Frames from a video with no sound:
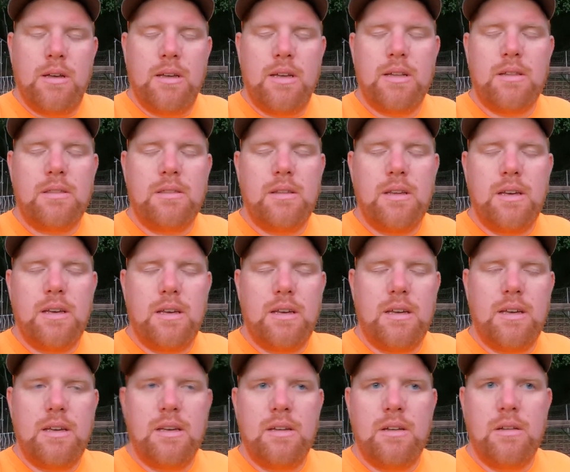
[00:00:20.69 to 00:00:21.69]
get
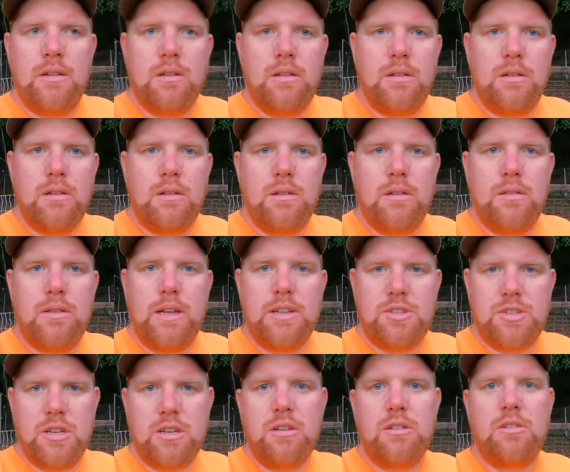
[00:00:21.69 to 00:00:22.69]
that
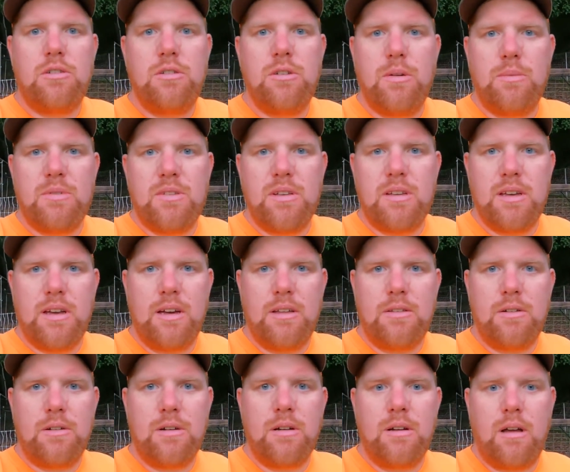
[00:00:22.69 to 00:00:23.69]
chicken coop
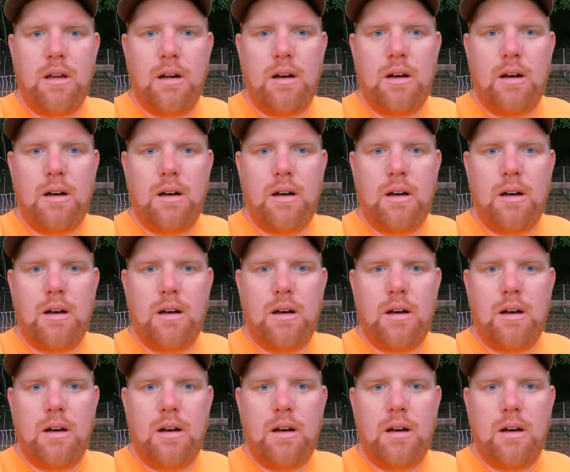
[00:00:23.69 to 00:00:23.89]
together.